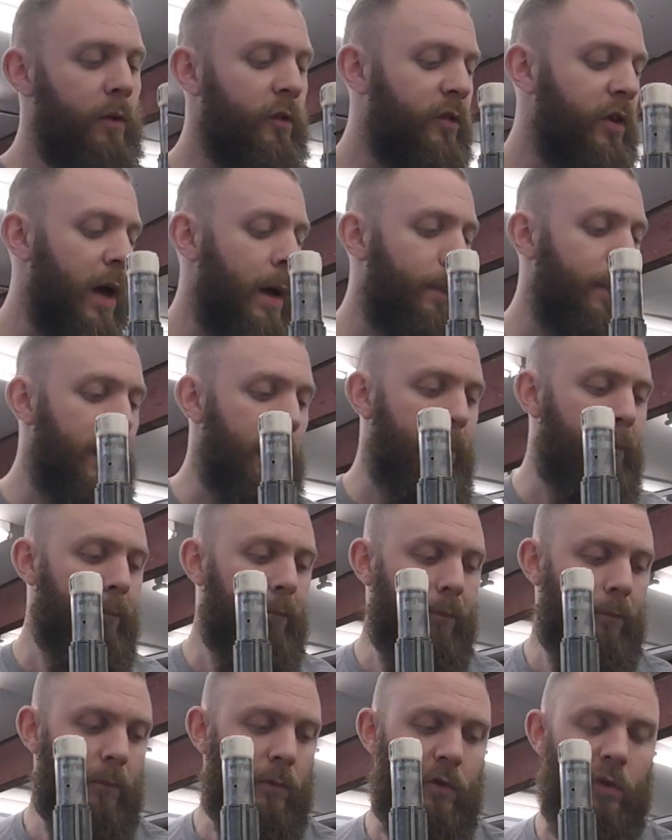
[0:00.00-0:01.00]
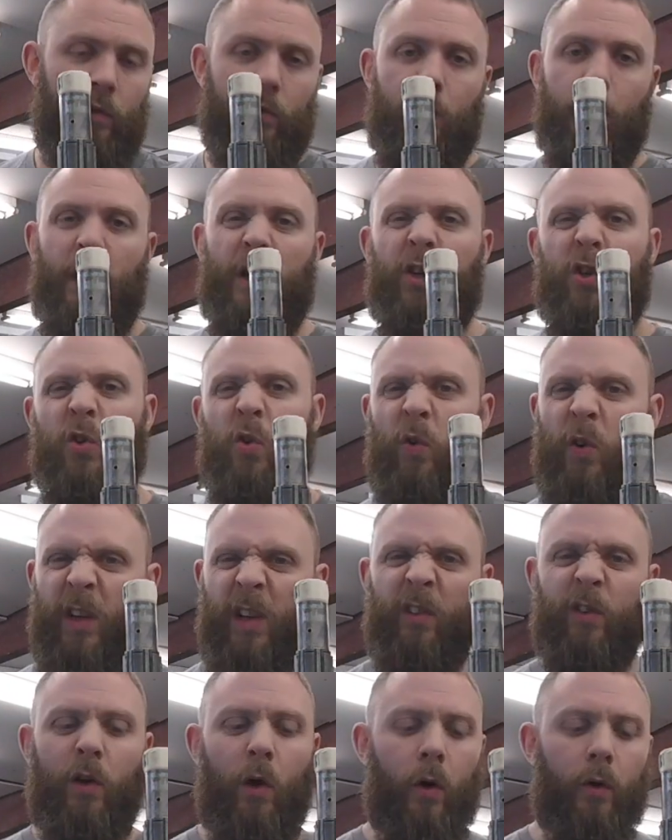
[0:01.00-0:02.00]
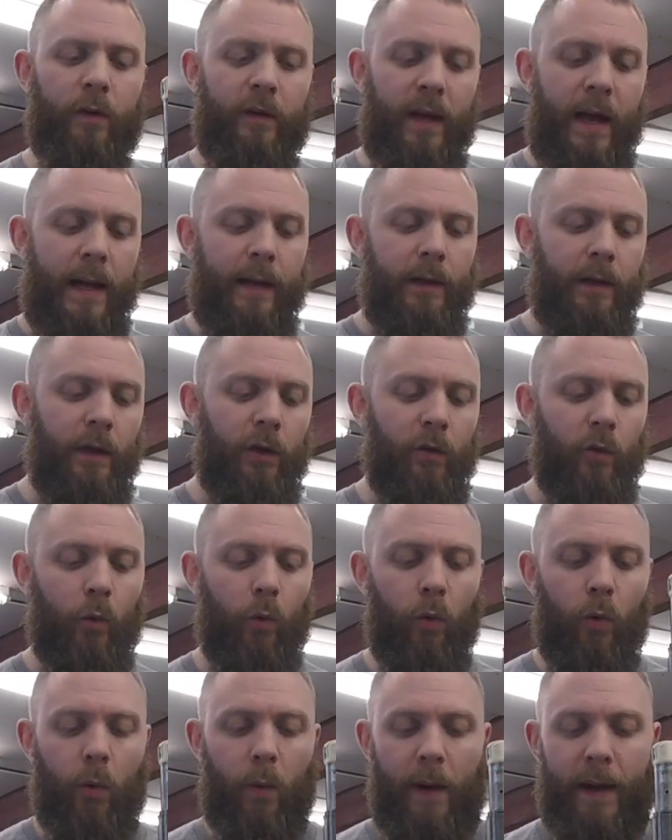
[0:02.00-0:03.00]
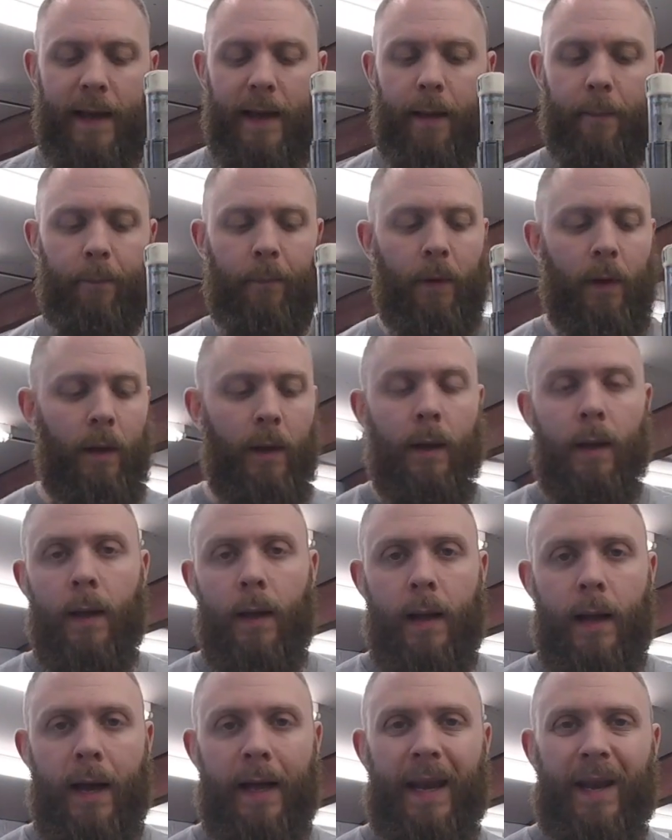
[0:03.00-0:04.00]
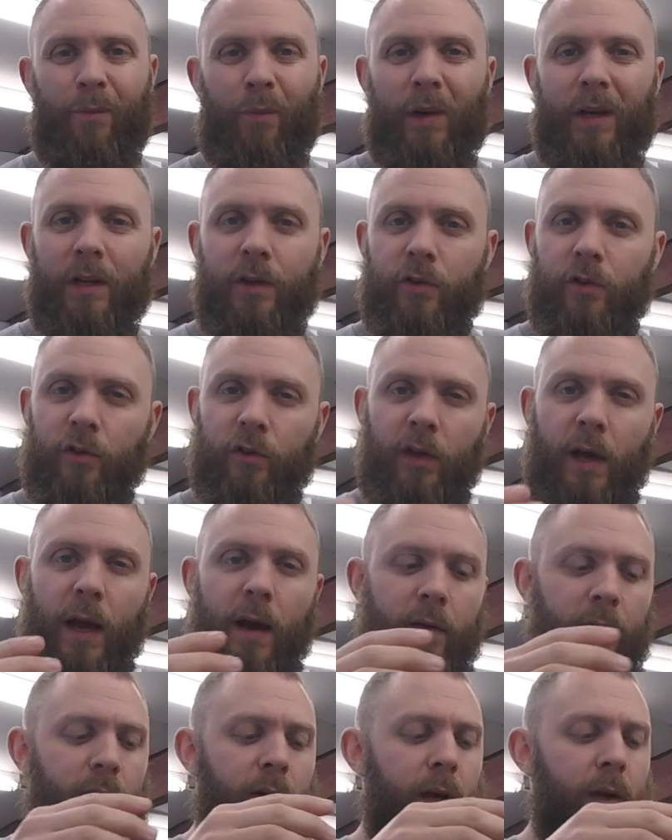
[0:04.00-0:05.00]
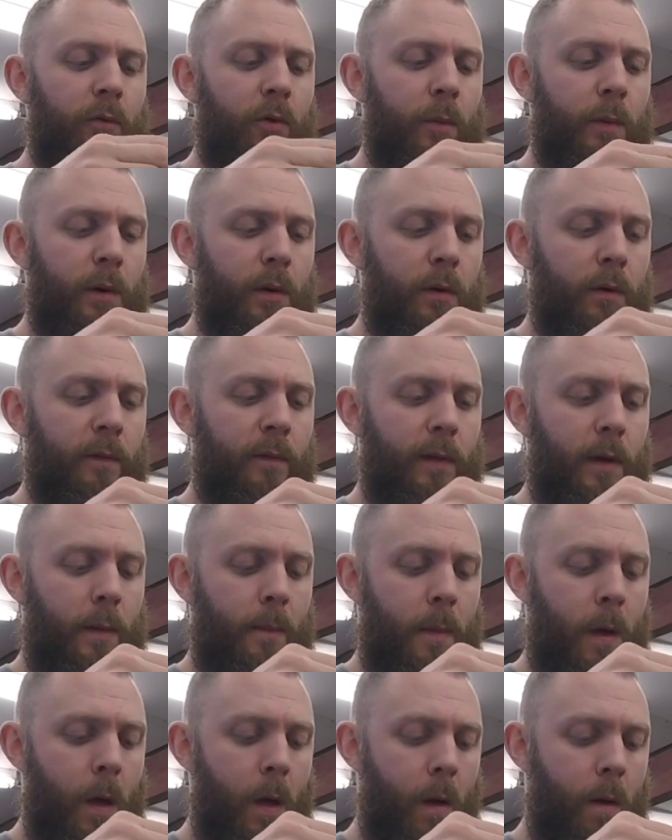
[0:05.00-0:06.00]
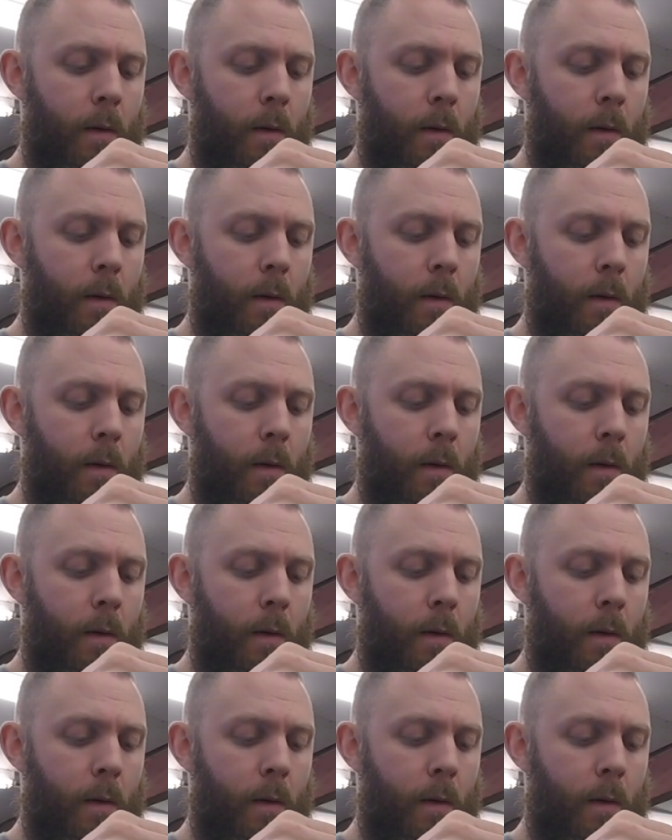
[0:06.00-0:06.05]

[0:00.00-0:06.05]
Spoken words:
Tap him just to make sure that he's gone dead and he's all the way in. And then we can just carefully remove them.